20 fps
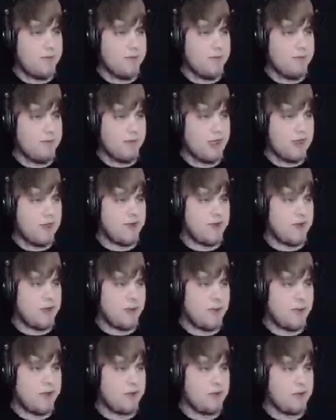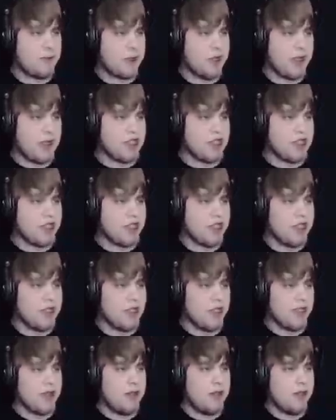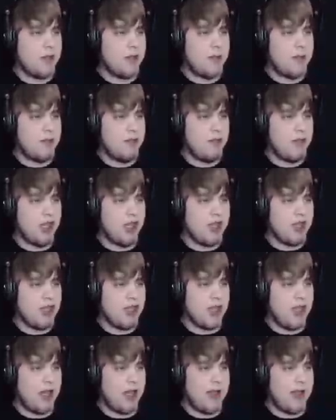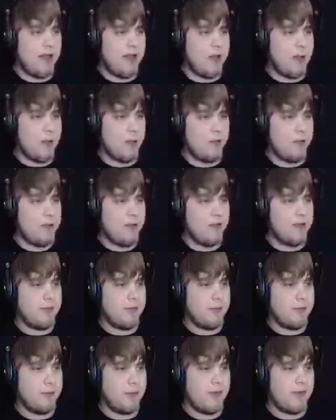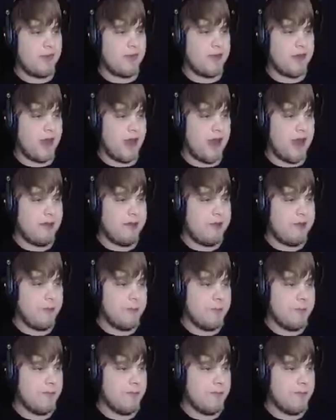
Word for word: meet some strange big guy with a scythe.